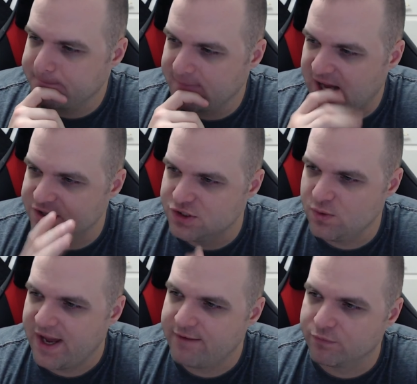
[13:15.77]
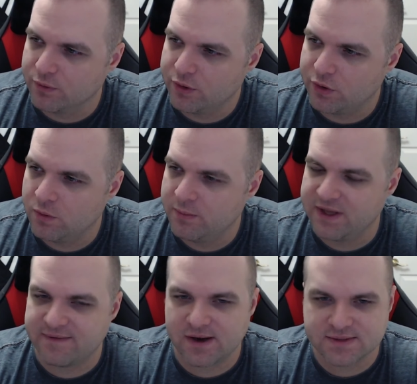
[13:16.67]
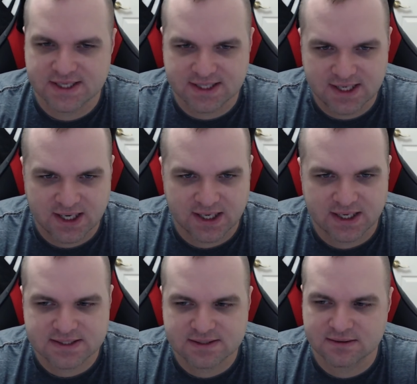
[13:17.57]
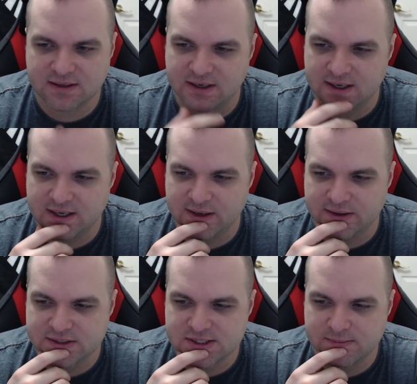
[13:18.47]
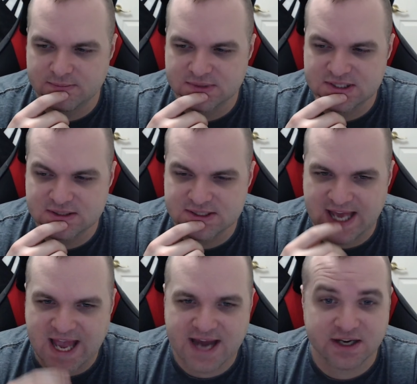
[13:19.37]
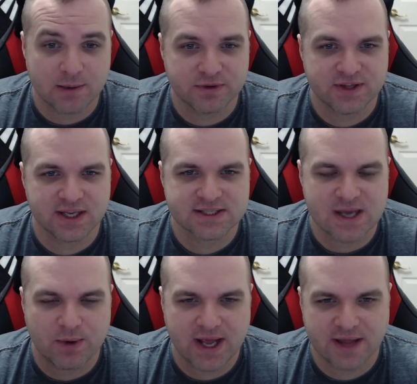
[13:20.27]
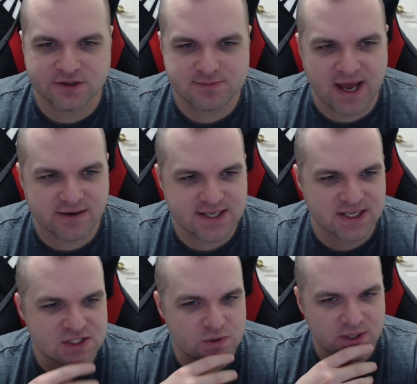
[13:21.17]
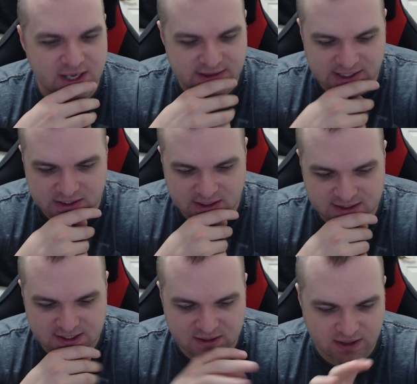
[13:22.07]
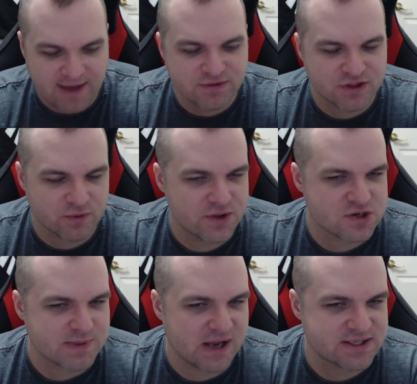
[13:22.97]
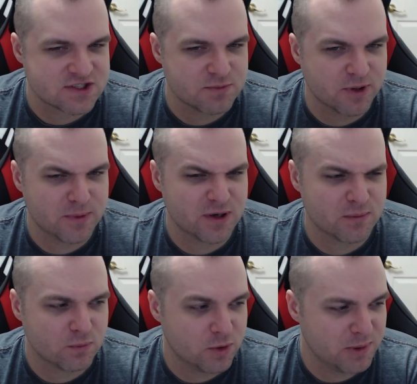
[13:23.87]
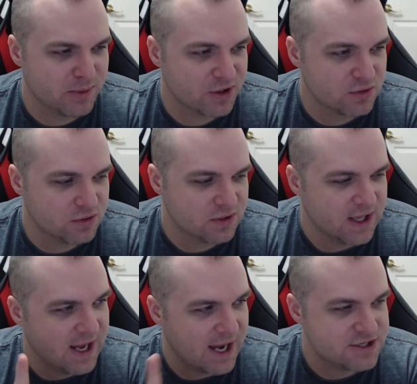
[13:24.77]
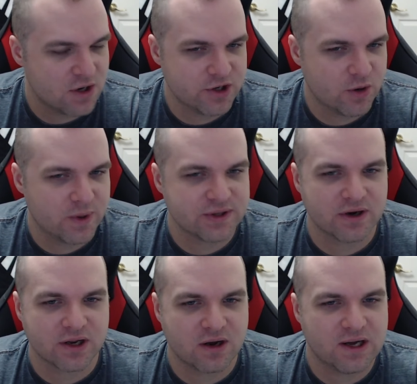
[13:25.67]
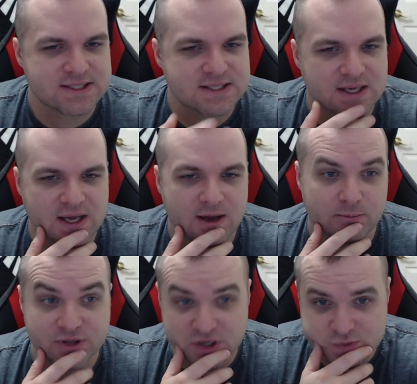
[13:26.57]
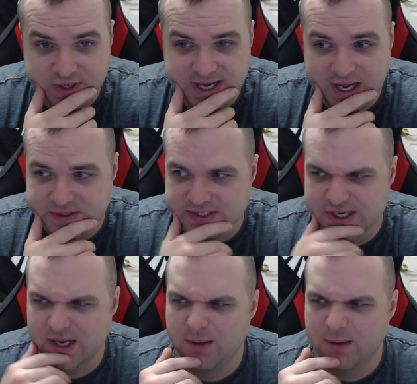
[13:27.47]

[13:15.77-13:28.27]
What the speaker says: I do have room, if I don't take the Knight, to add a couple things. I want to add those battle tanks to it. I think having 3 of those battle tanks would be pretty cool. I don't know what they're going to cost, but those were announced.